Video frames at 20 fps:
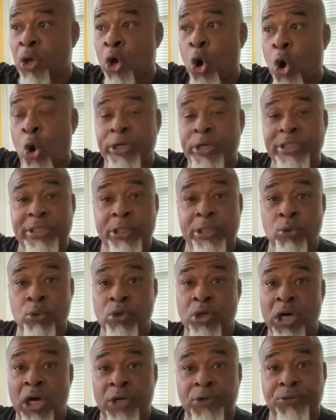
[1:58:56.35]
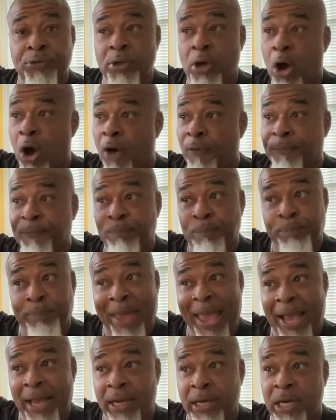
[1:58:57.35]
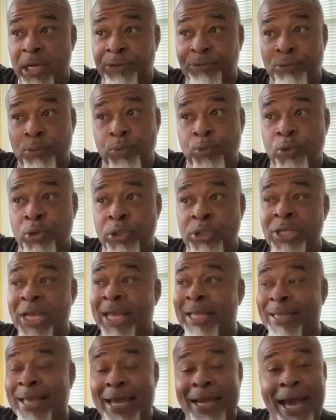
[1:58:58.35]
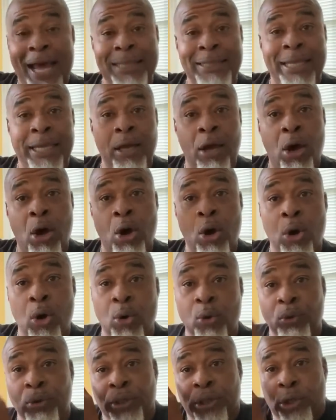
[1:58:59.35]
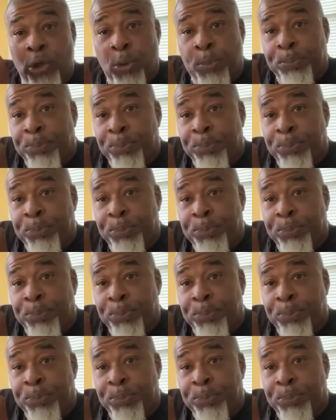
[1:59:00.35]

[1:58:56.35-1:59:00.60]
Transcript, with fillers: or these little country off back country woods, they got their own little